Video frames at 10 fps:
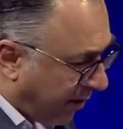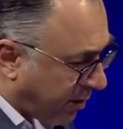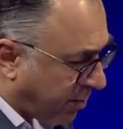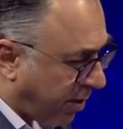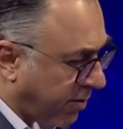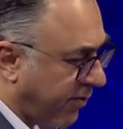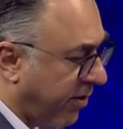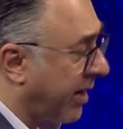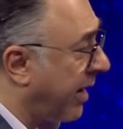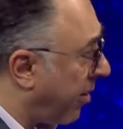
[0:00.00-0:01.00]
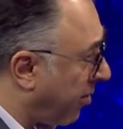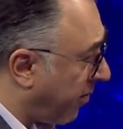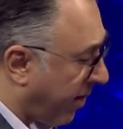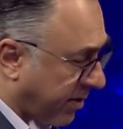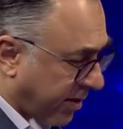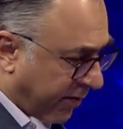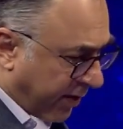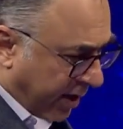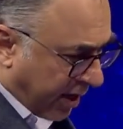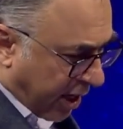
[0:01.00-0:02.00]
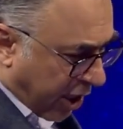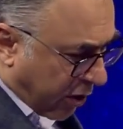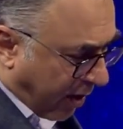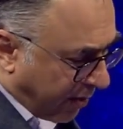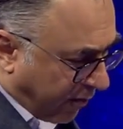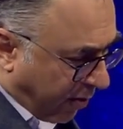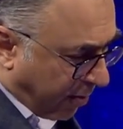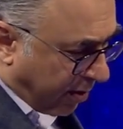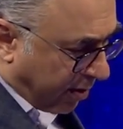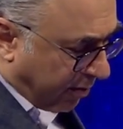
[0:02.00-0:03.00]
was posed for a counteroffensive, you had the former